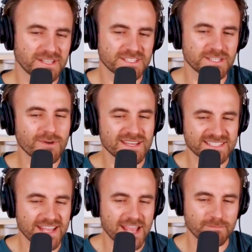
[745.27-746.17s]
is
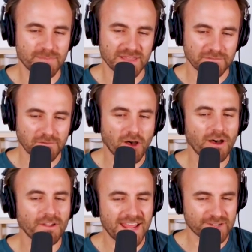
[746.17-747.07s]
USDA beef,
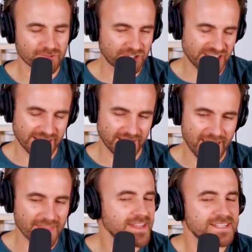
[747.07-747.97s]
all natural chicken,
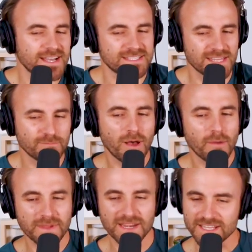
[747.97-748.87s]
and they toss in
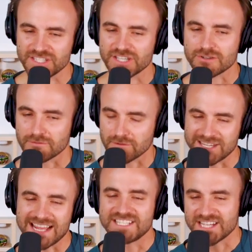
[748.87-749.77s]
pumpkin and ginger for
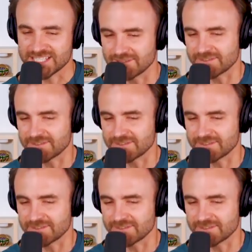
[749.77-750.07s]
digestive